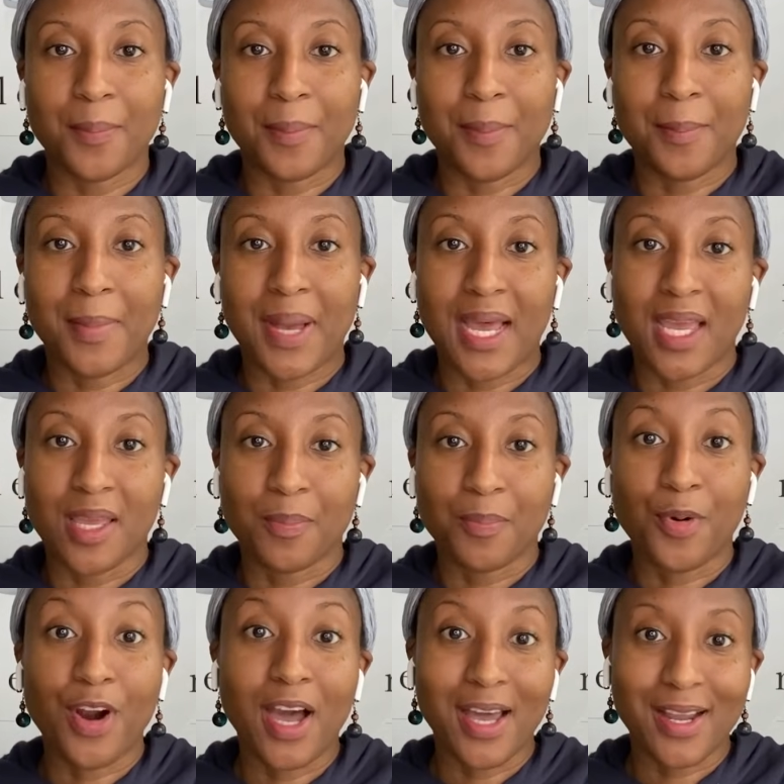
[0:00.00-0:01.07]
my
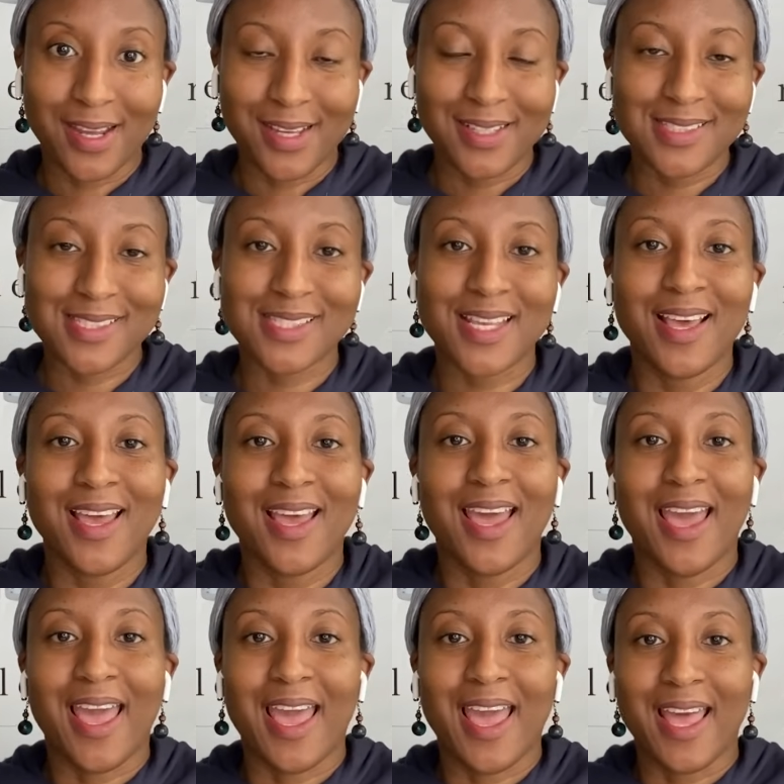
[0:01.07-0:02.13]
products.
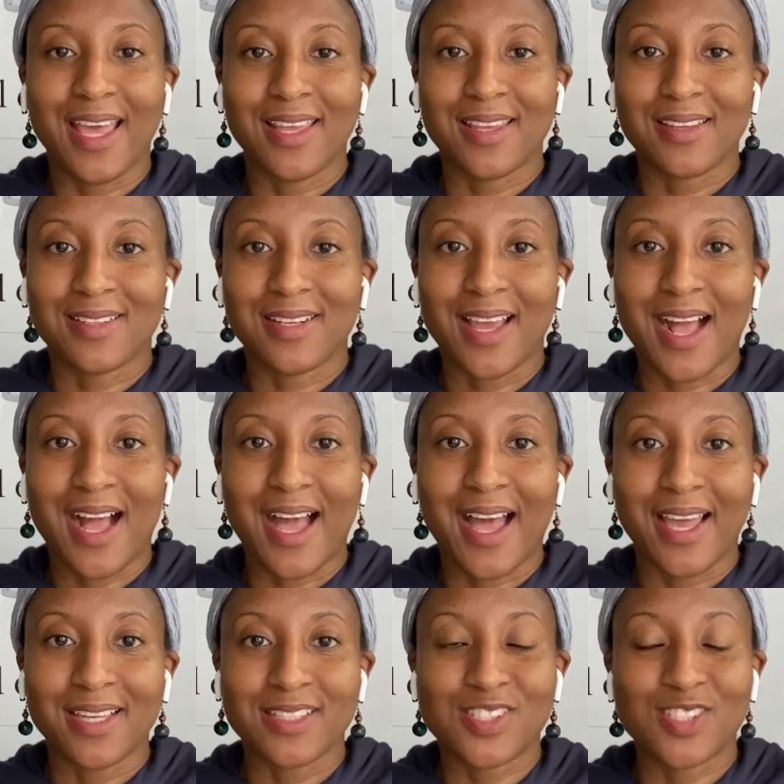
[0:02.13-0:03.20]
And
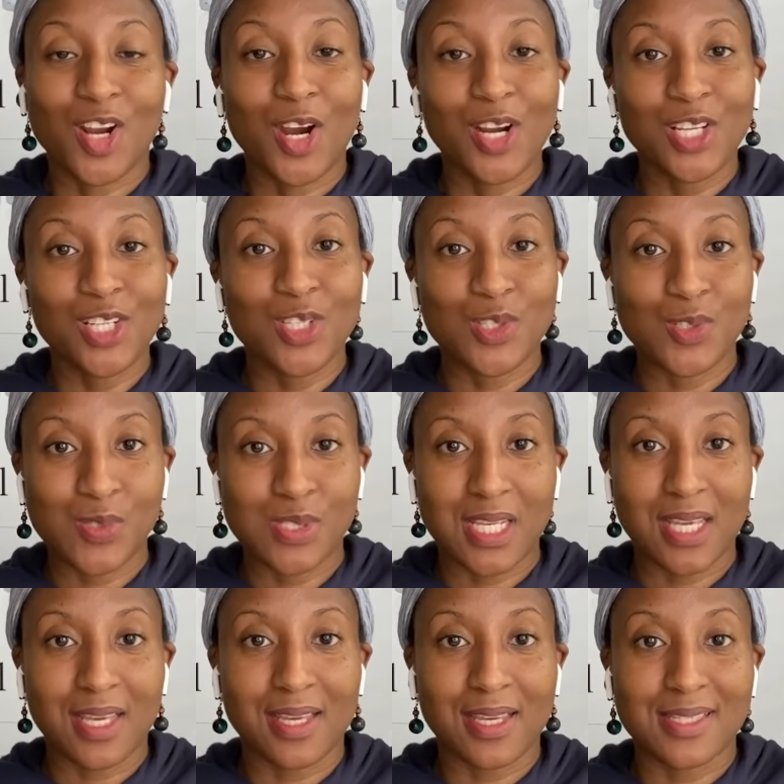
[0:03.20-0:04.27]
I started
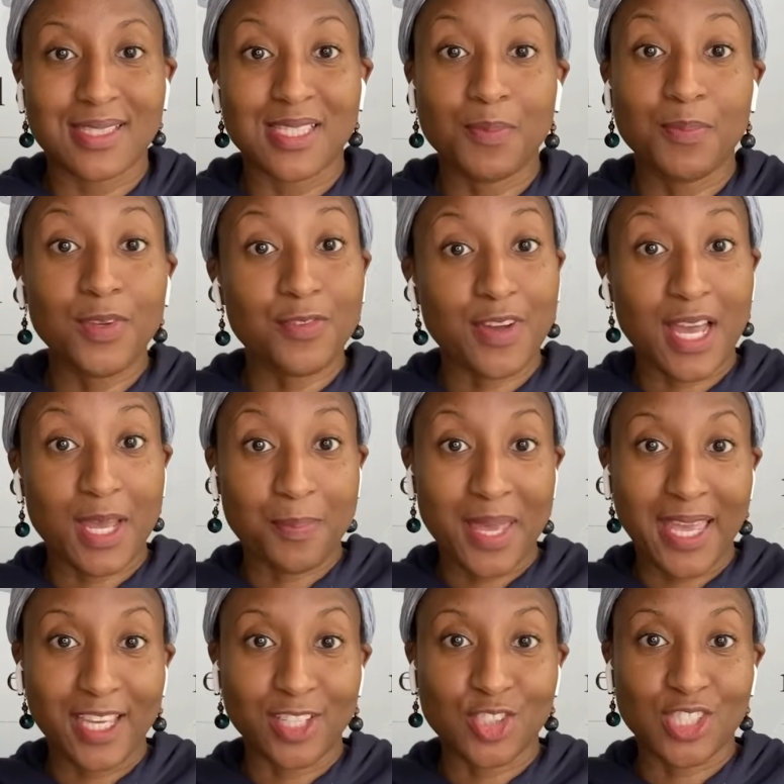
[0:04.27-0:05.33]
using Zipify
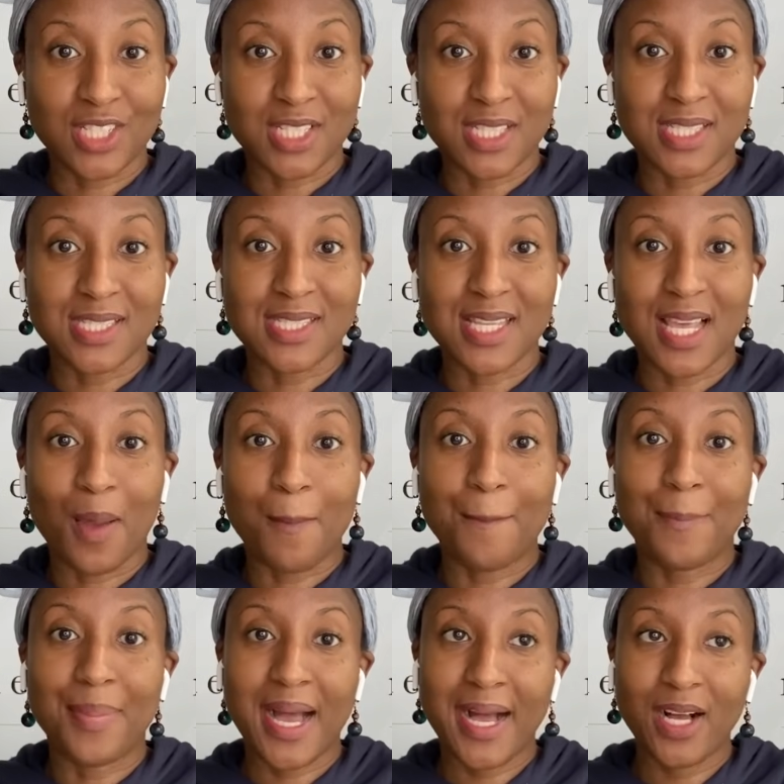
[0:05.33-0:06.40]
Pages
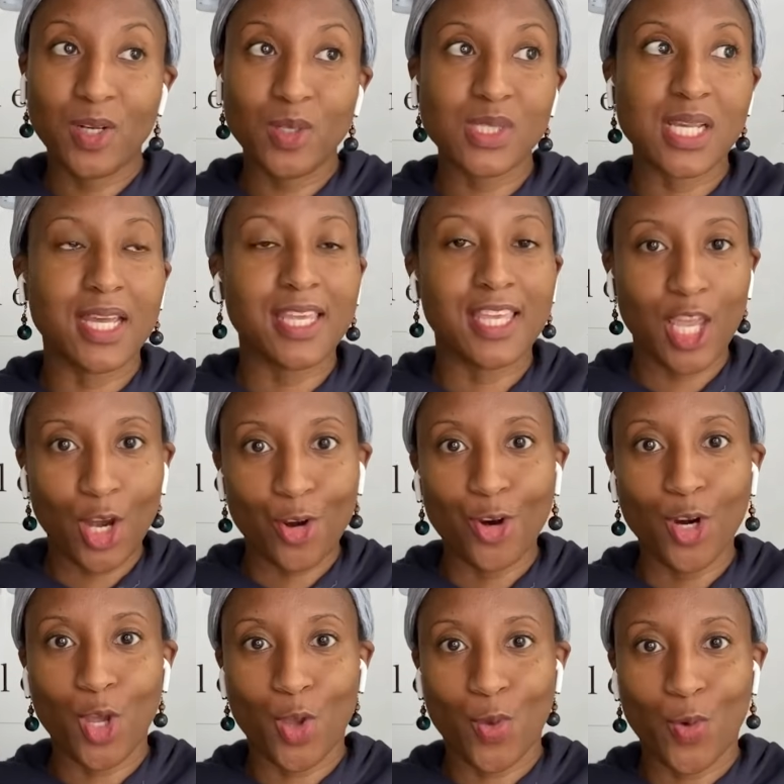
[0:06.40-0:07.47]
about a year
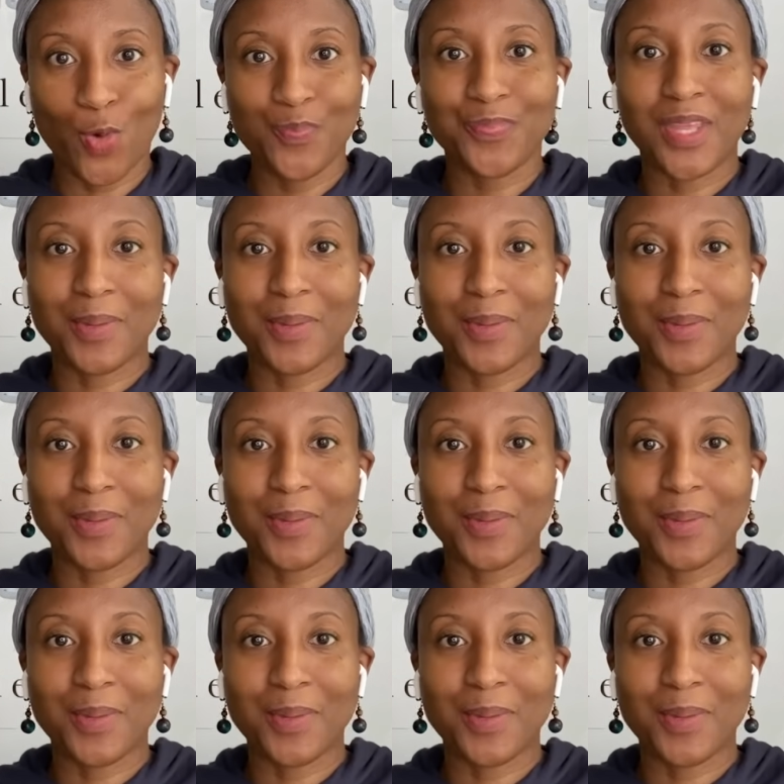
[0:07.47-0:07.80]
ago,